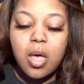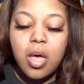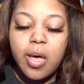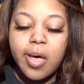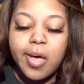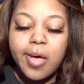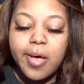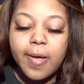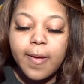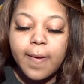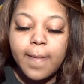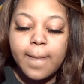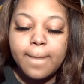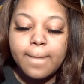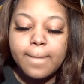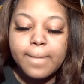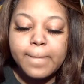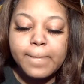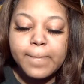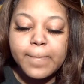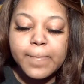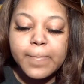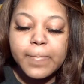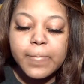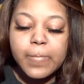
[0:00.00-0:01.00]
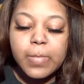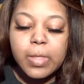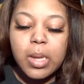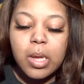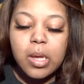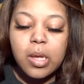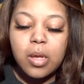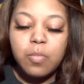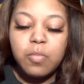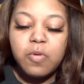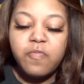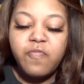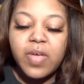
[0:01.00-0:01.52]
um
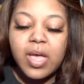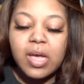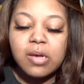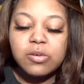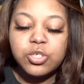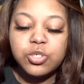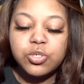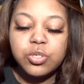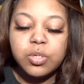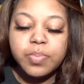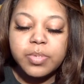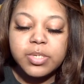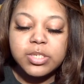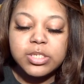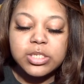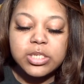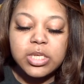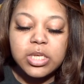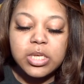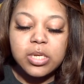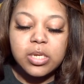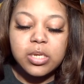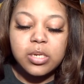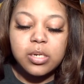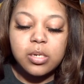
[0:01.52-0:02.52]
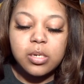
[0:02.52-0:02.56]
without stripping skin